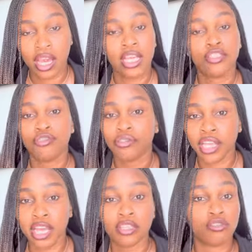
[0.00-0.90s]
It's
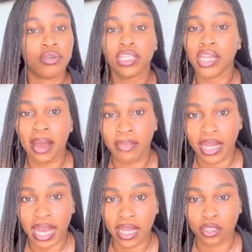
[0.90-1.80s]
unique to each
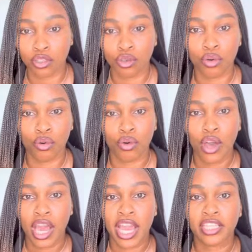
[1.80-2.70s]
applicant. So
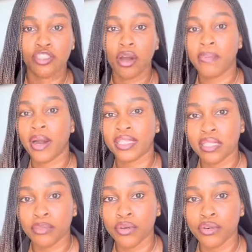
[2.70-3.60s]
it's not
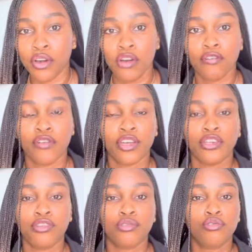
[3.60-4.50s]
possible for
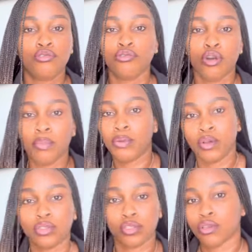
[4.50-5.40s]
you to
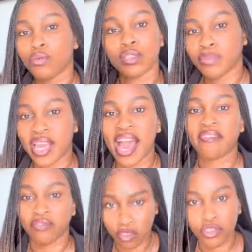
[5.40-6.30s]
upload on someone's
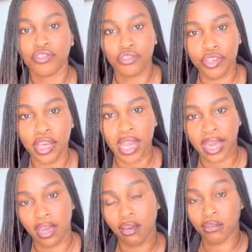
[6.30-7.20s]
behalf. It's
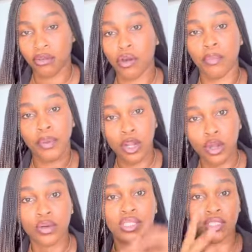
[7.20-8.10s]
like
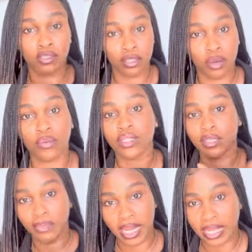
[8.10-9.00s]
upload in
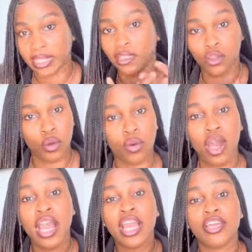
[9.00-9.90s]
someone's place. No,
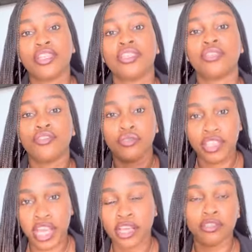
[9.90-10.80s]
it's
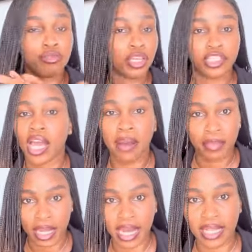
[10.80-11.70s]
unique to each
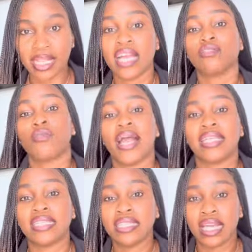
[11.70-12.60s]
applicant. That's why
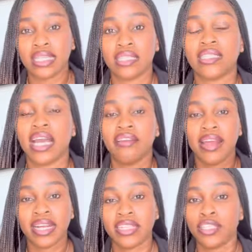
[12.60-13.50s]
they send it
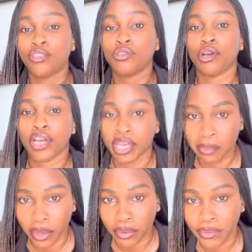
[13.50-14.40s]
directly to your
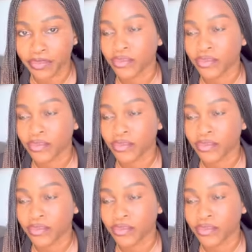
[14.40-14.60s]
email.